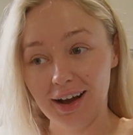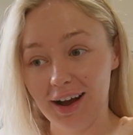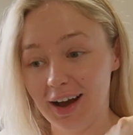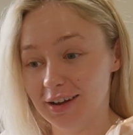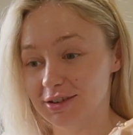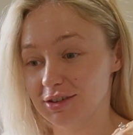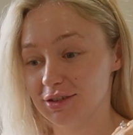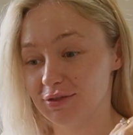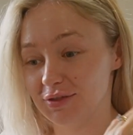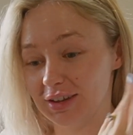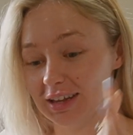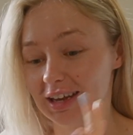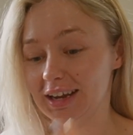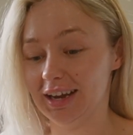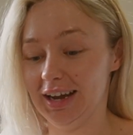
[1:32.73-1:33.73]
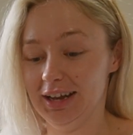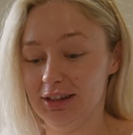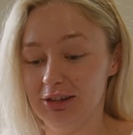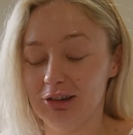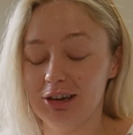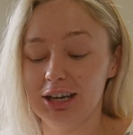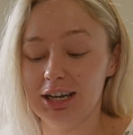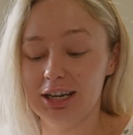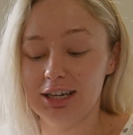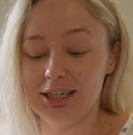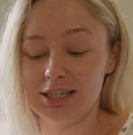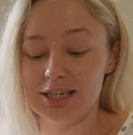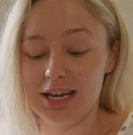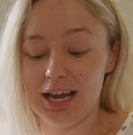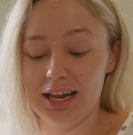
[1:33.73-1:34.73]
I just feel like I look at
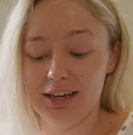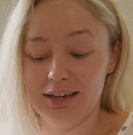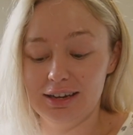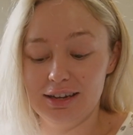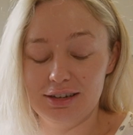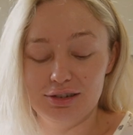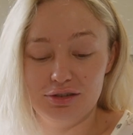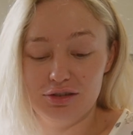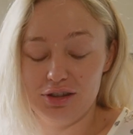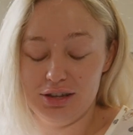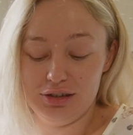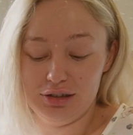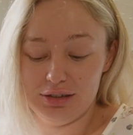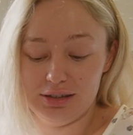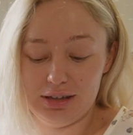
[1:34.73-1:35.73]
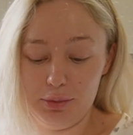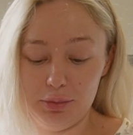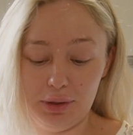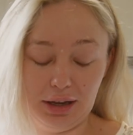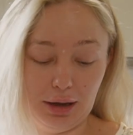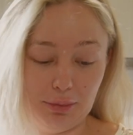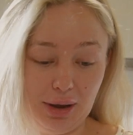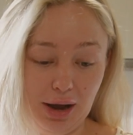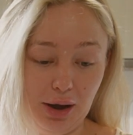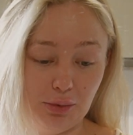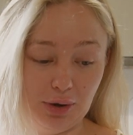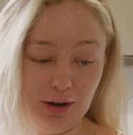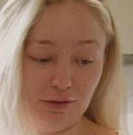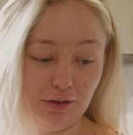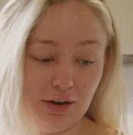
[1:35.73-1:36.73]
it and there's just something about
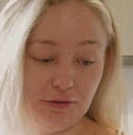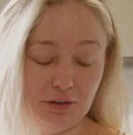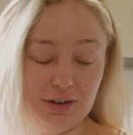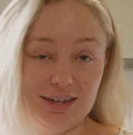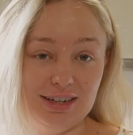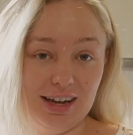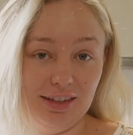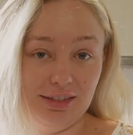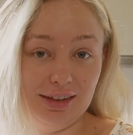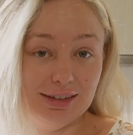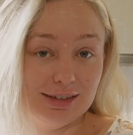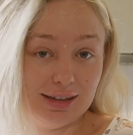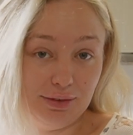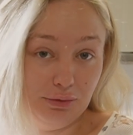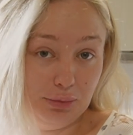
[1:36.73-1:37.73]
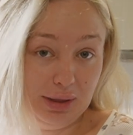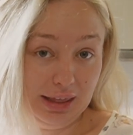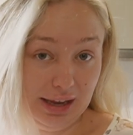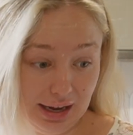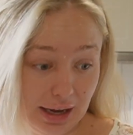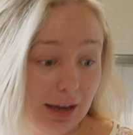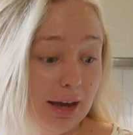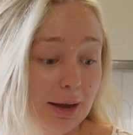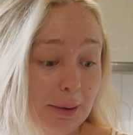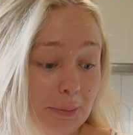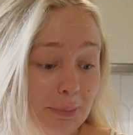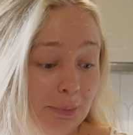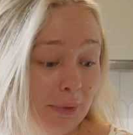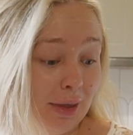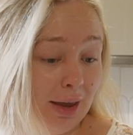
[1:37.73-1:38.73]
whatever I've written down that's giving me the ick,
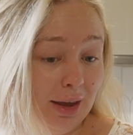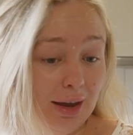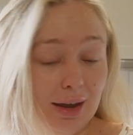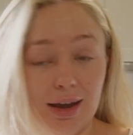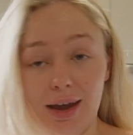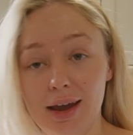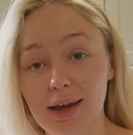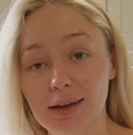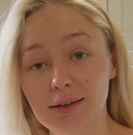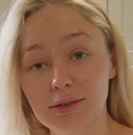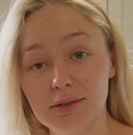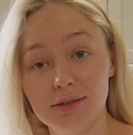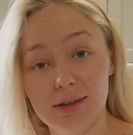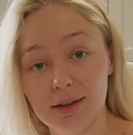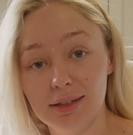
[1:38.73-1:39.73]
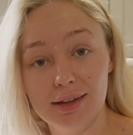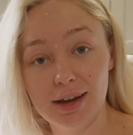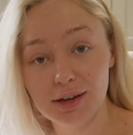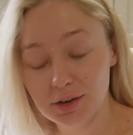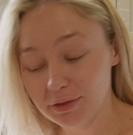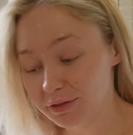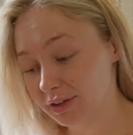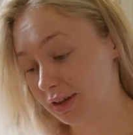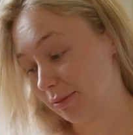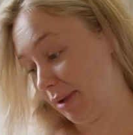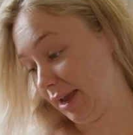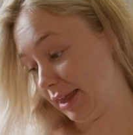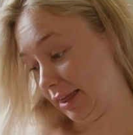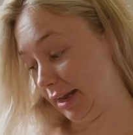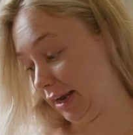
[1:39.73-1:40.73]
and suddenly I don't feel like
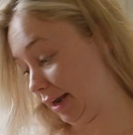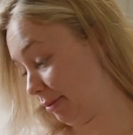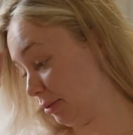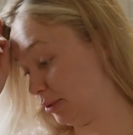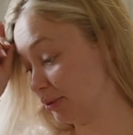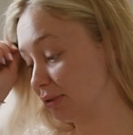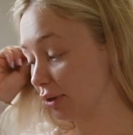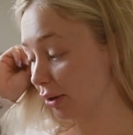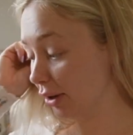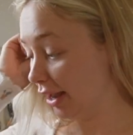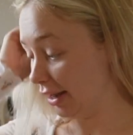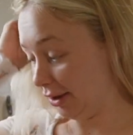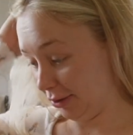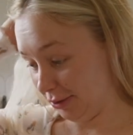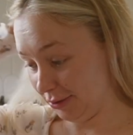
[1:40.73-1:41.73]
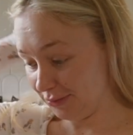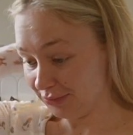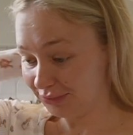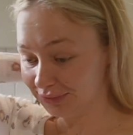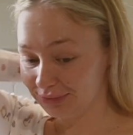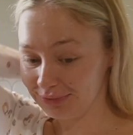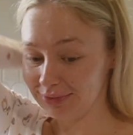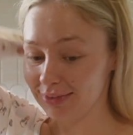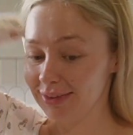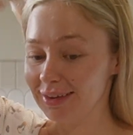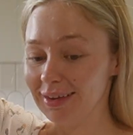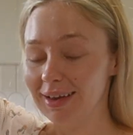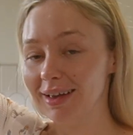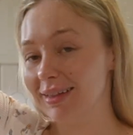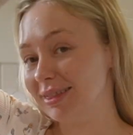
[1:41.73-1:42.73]
making that anymore. So anywho,
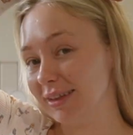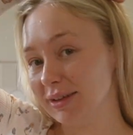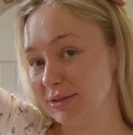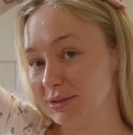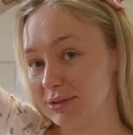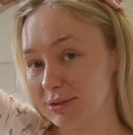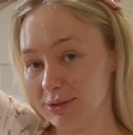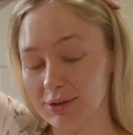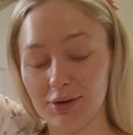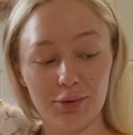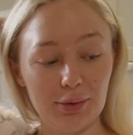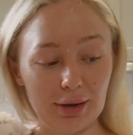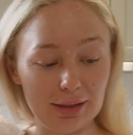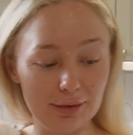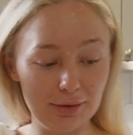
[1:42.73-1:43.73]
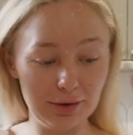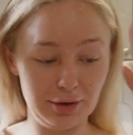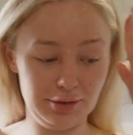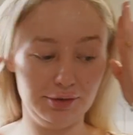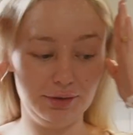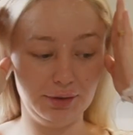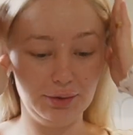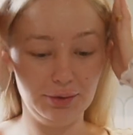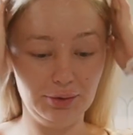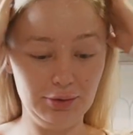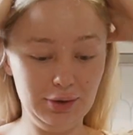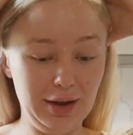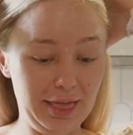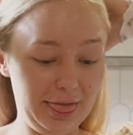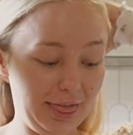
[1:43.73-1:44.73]
let's do a quick little grocery haul,
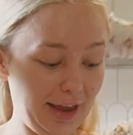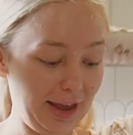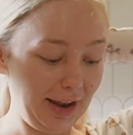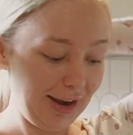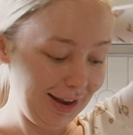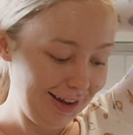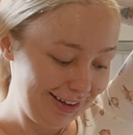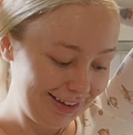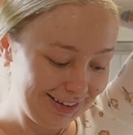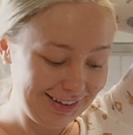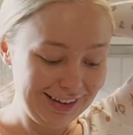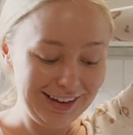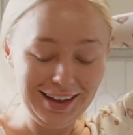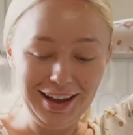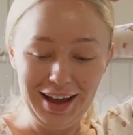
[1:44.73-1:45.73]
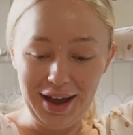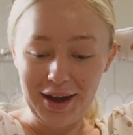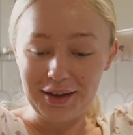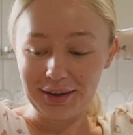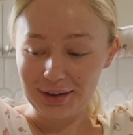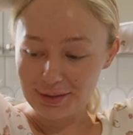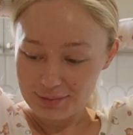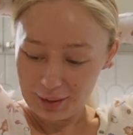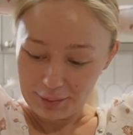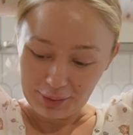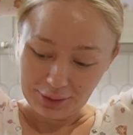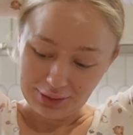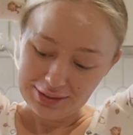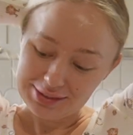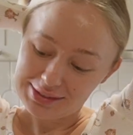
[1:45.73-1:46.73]
and then I'm going to pop
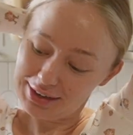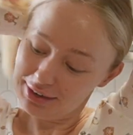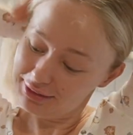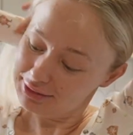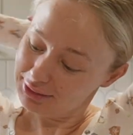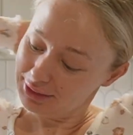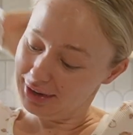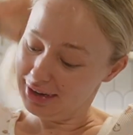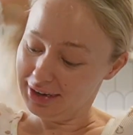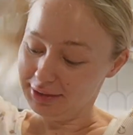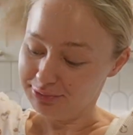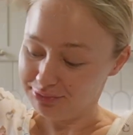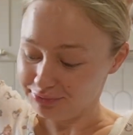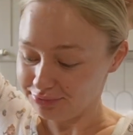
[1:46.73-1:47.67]
all this stuff away